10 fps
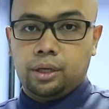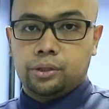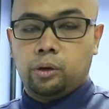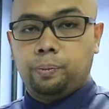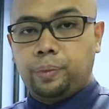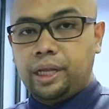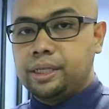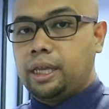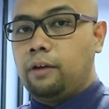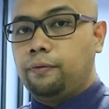So
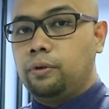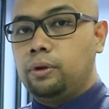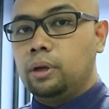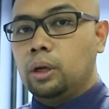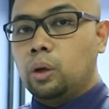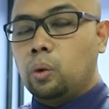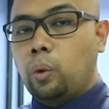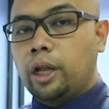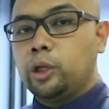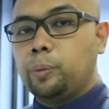please careful
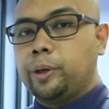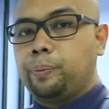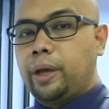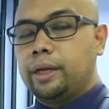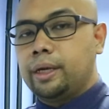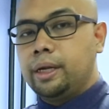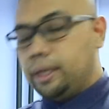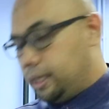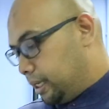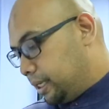when you prepare
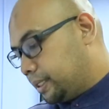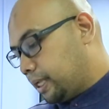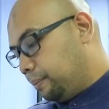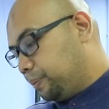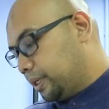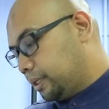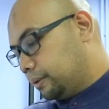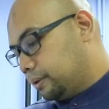the sample.